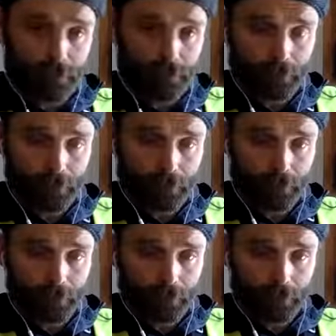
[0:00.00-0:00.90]

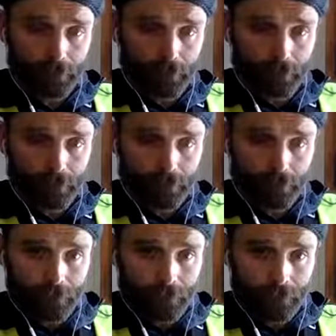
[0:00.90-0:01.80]

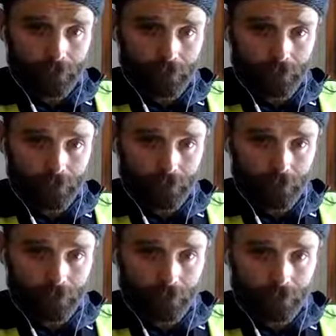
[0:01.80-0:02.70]

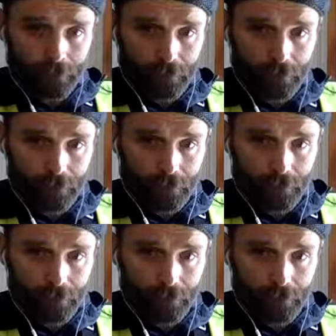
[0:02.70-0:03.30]
Nobody speaks.